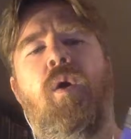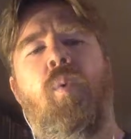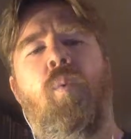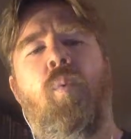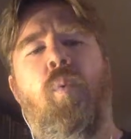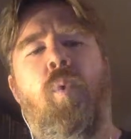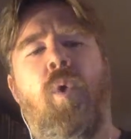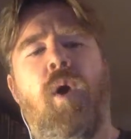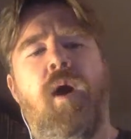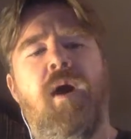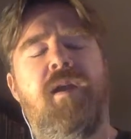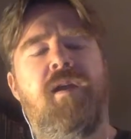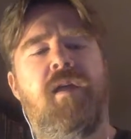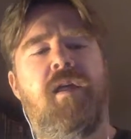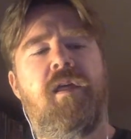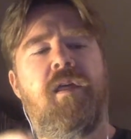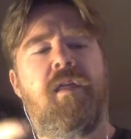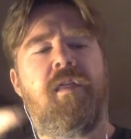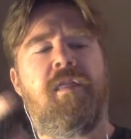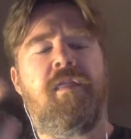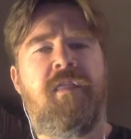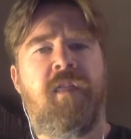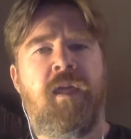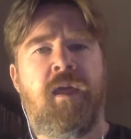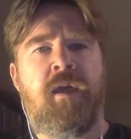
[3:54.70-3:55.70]
One
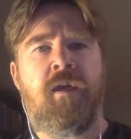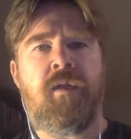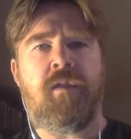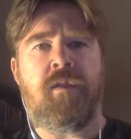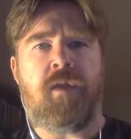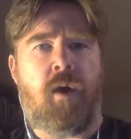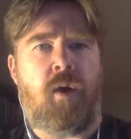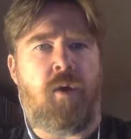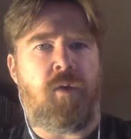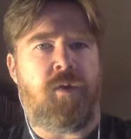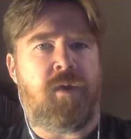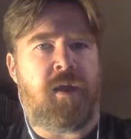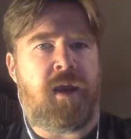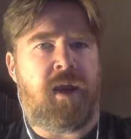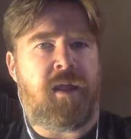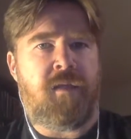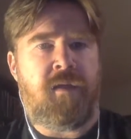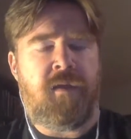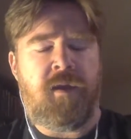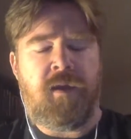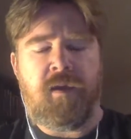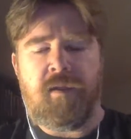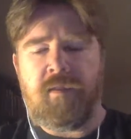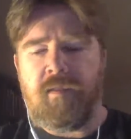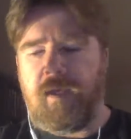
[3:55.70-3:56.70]
thing, though, that I
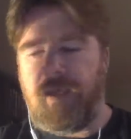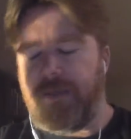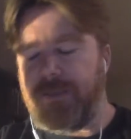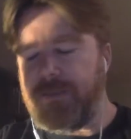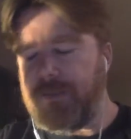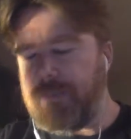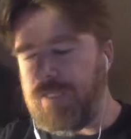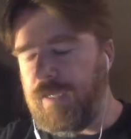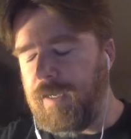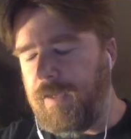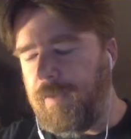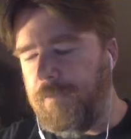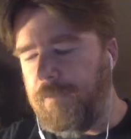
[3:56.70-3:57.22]
think that